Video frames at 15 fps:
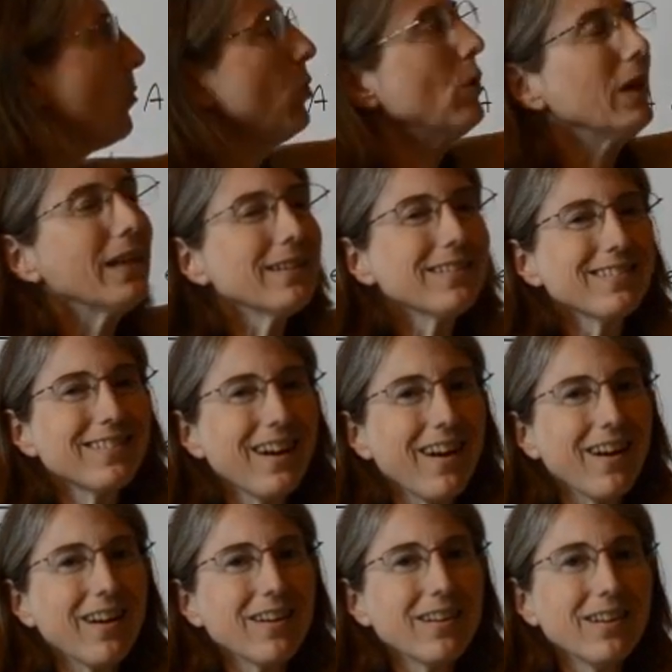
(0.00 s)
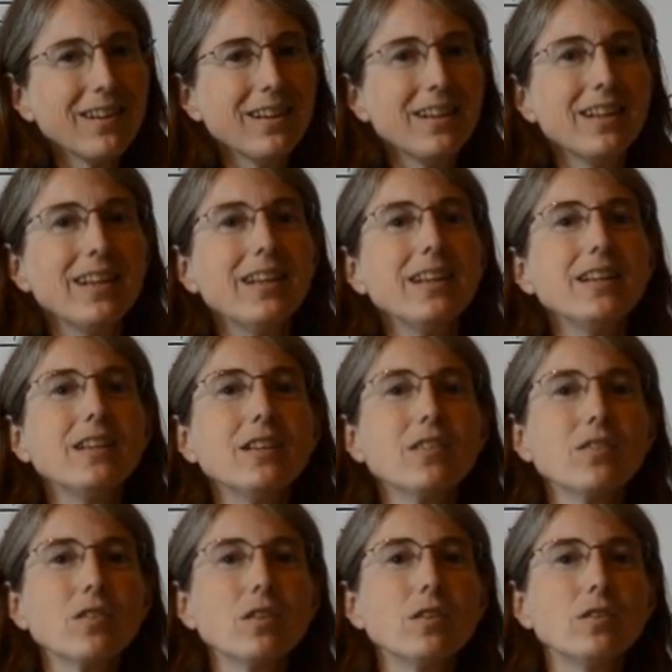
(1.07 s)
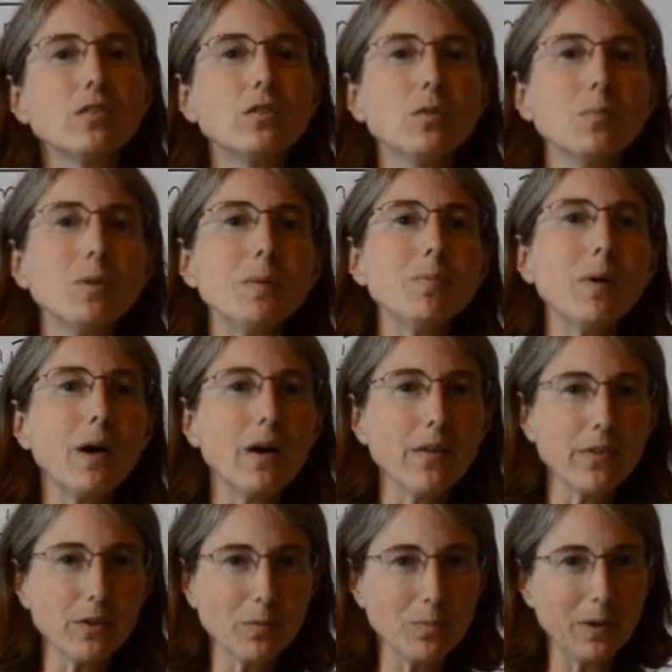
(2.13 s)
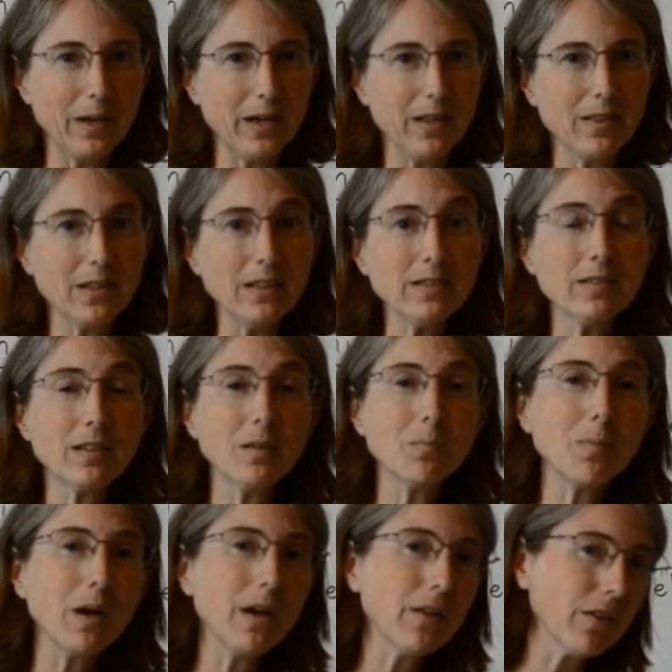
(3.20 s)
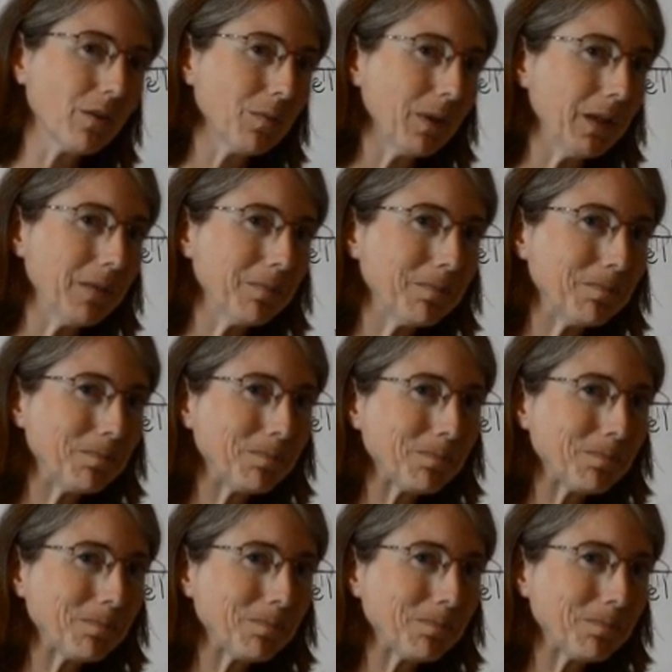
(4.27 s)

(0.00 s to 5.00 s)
Molestar is to be bothered by. Things can bother me.